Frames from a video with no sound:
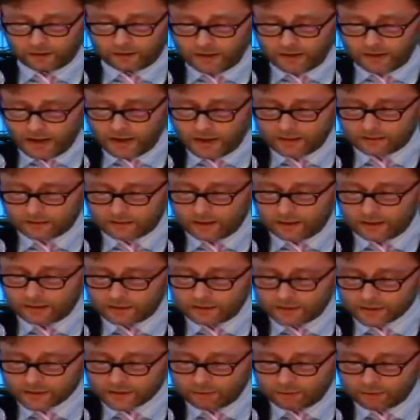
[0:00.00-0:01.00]
and
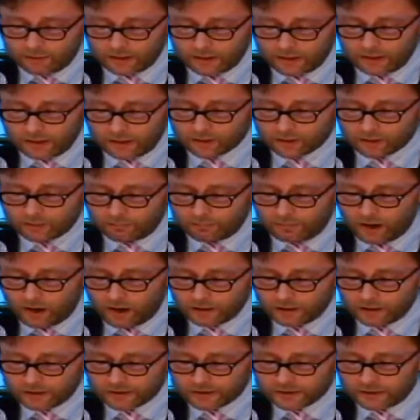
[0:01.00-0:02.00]
tenacious
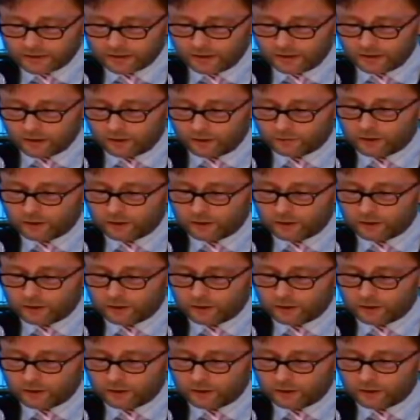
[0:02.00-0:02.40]
resistance